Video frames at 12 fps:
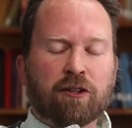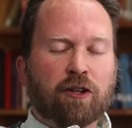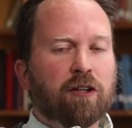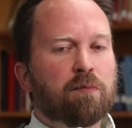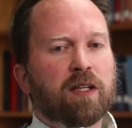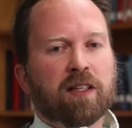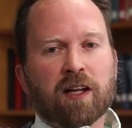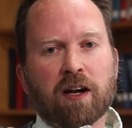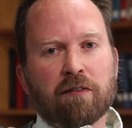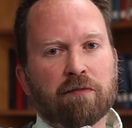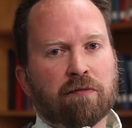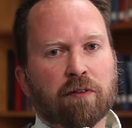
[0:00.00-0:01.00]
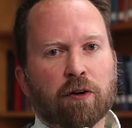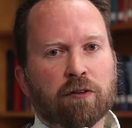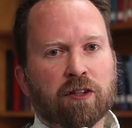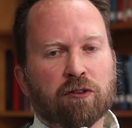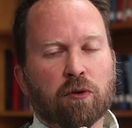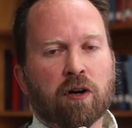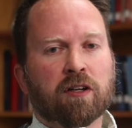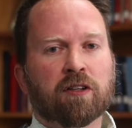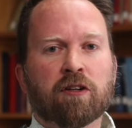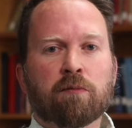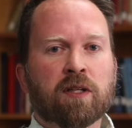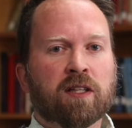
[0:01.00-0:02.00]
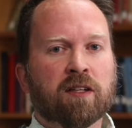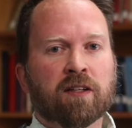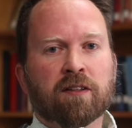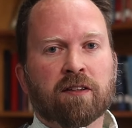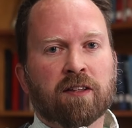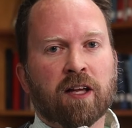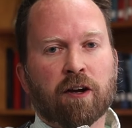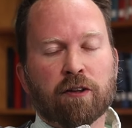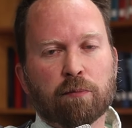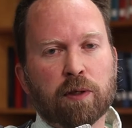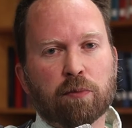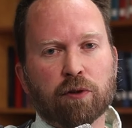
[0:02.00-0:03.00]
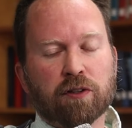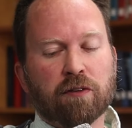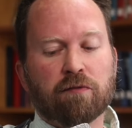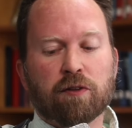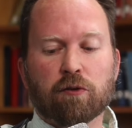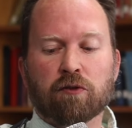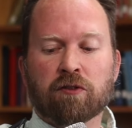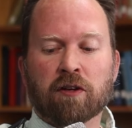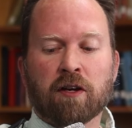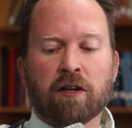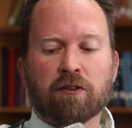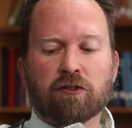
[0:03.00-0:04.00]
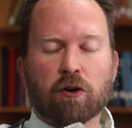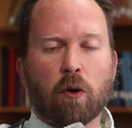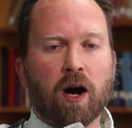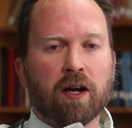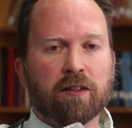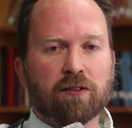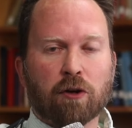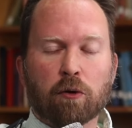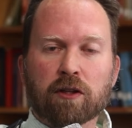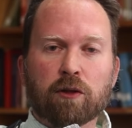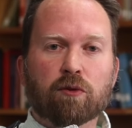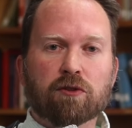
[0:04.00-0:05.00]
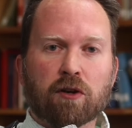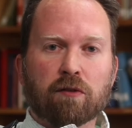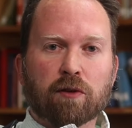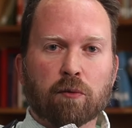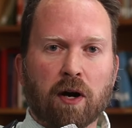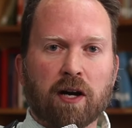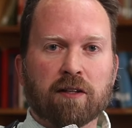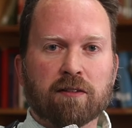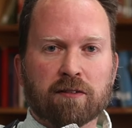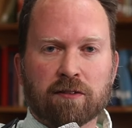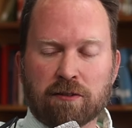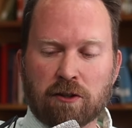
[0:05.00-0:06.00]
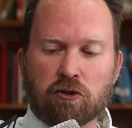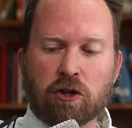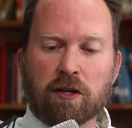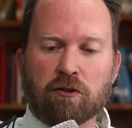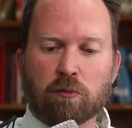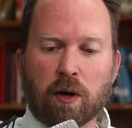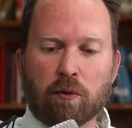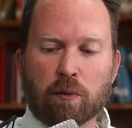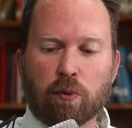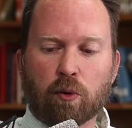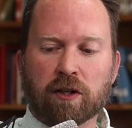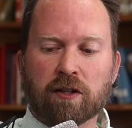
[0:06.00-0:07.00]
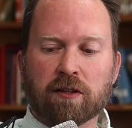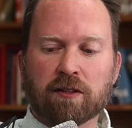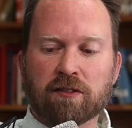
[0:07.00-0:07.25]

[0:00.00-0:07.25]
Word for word: It could be that I've heard this wrong. It could be that other people are confused. So I totally reserve the right to change my reporting